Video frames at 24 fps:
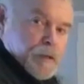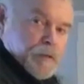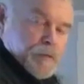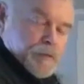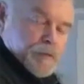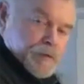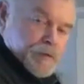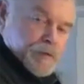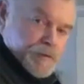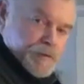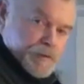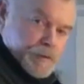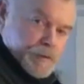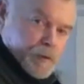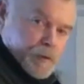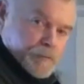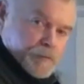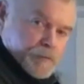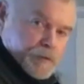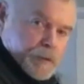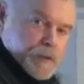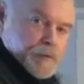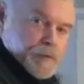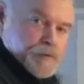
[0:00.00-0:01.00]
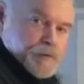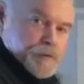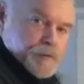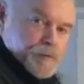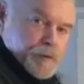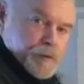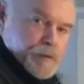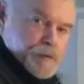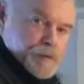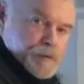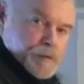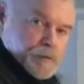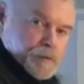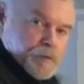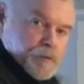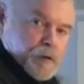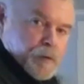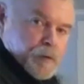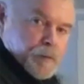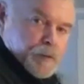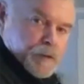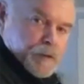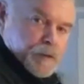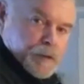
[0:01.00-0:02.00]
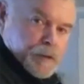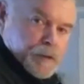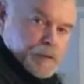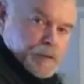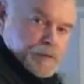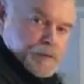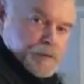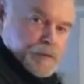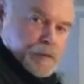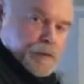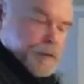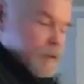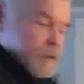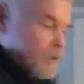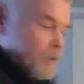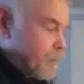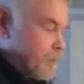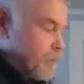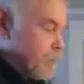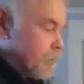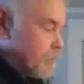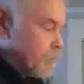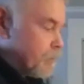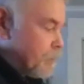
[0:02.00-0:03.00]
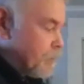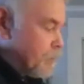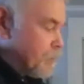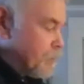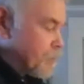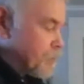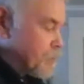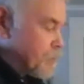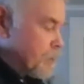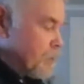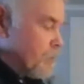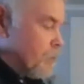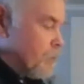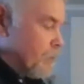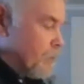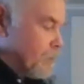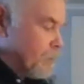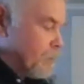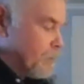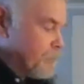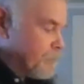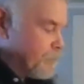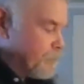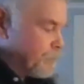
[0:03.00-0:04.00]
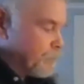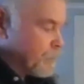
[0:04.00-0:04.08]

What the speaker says: the dissolved concentration of carbon dioxide in the seawater.